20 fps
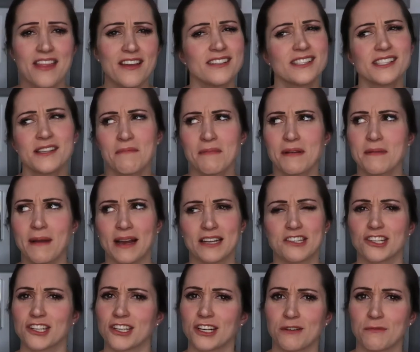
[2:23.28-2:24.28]
There's something
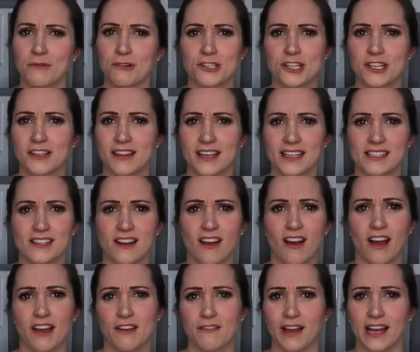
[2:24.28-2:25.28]
magical in watching things
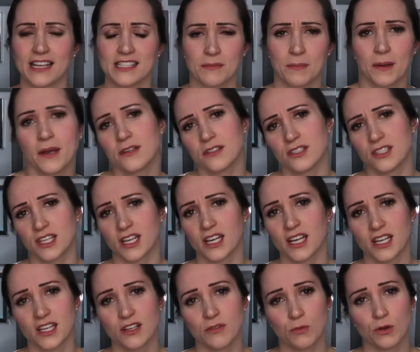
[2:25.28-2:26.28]
live as opposed
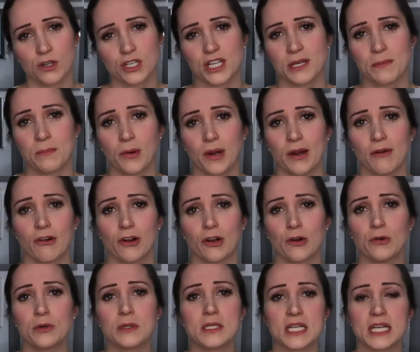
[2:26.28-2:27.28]
to watching
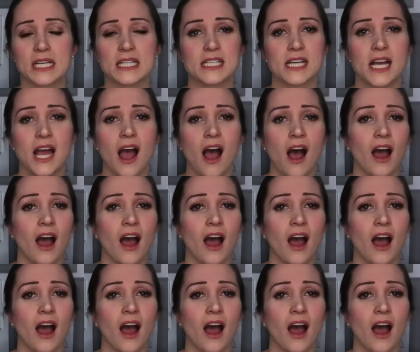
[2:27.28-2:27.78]
pre-recorded.